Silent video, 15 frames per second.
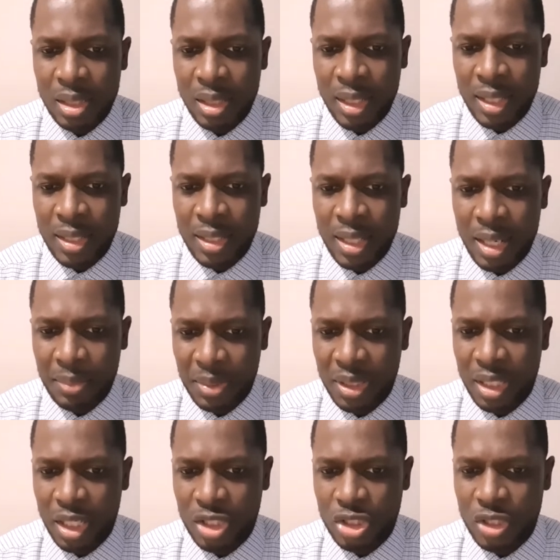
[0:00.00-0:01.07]
an
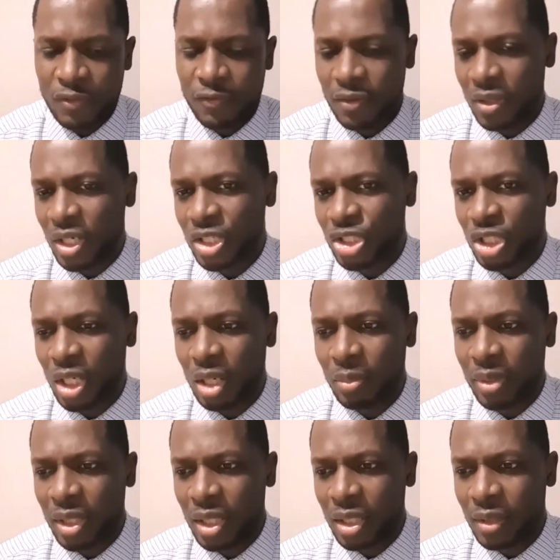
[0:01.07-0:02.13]
application for a job
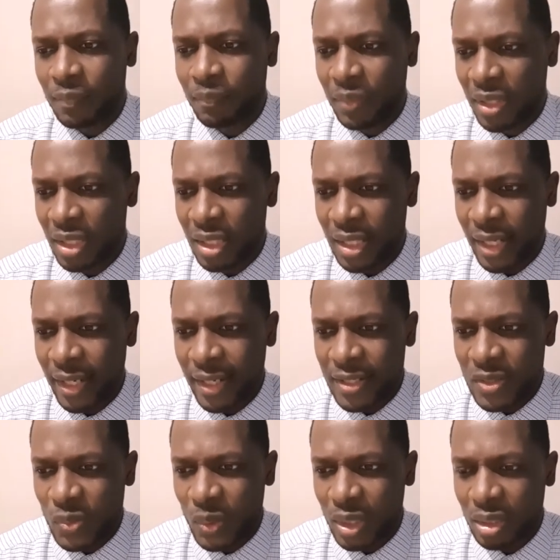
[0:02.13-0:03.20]
in PEI
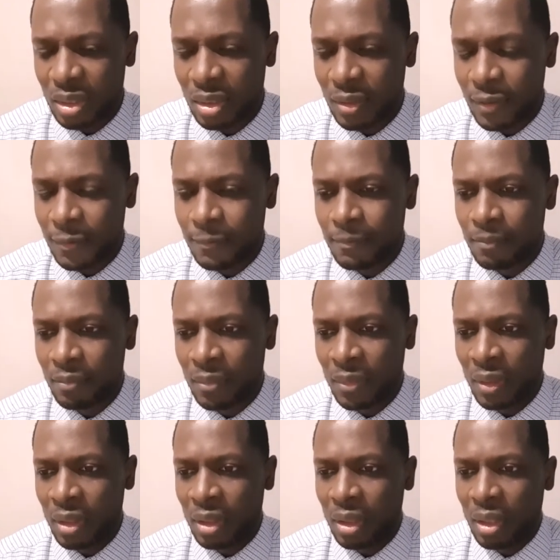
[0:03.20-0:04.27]
as well.
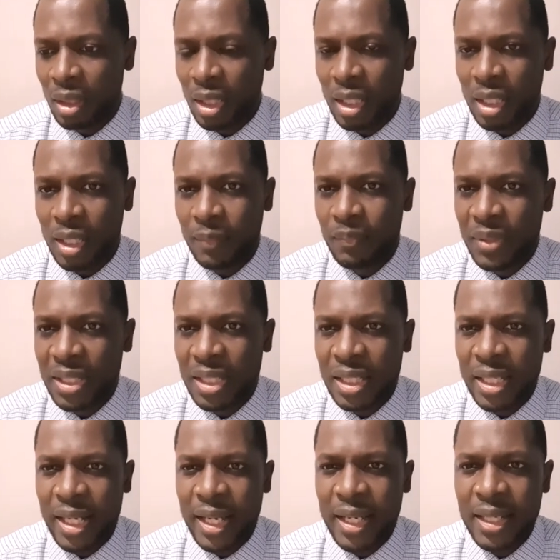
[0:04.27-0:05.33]

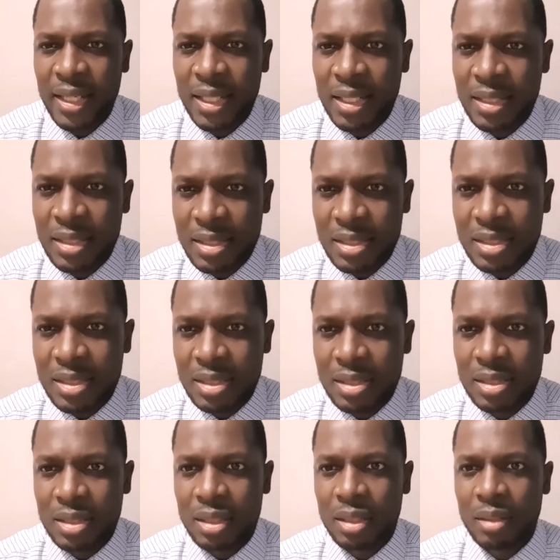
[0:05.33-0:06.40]
PEI
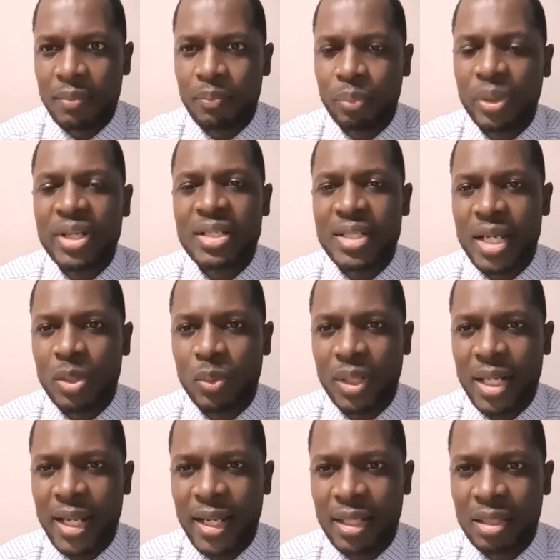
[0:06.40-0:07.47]
is Prince Edward
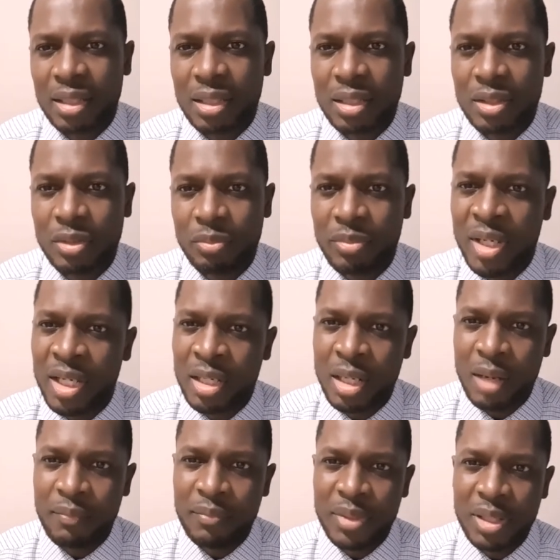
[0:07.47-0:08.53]
Island. You may
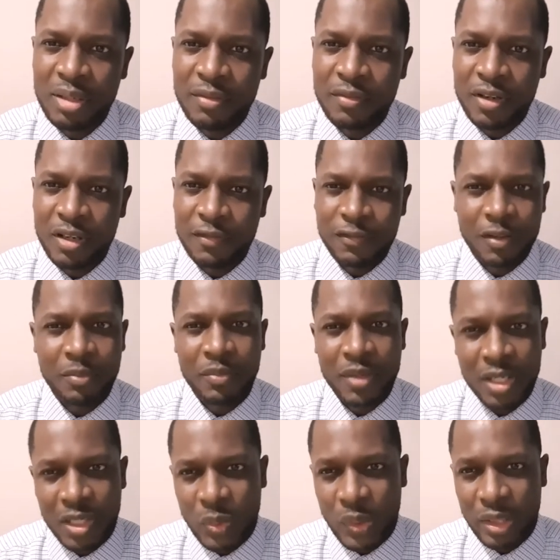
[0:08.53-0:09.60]
not be very
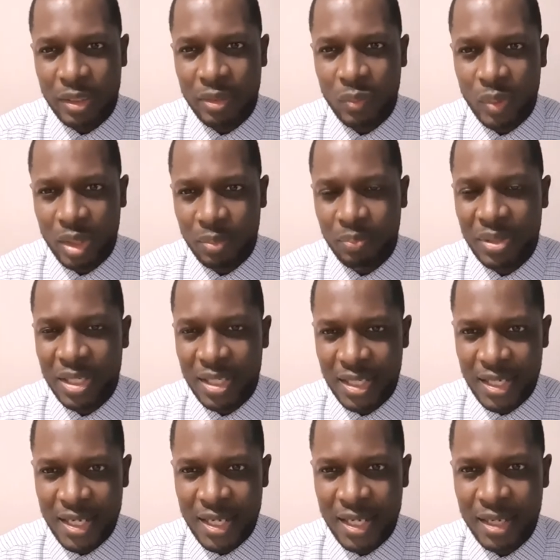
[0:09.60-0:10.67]
familiar with
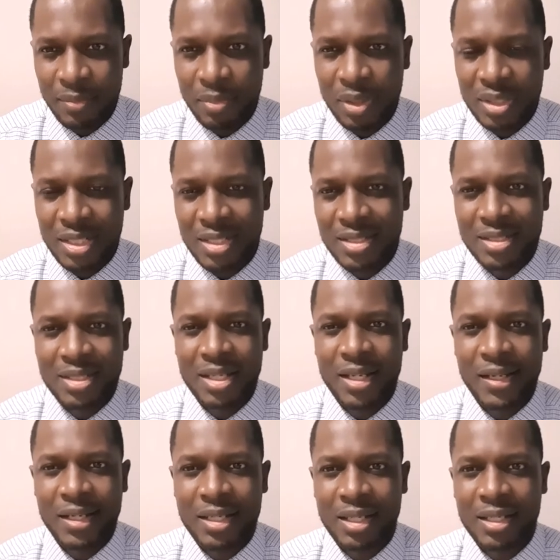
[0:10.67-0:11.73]
PEI, but it's
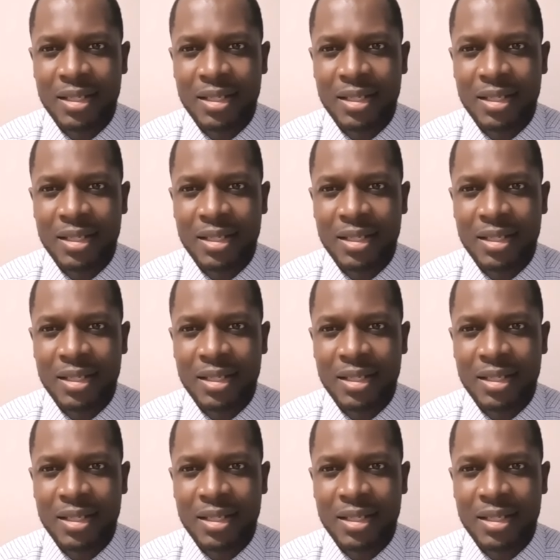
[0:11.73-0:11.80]
like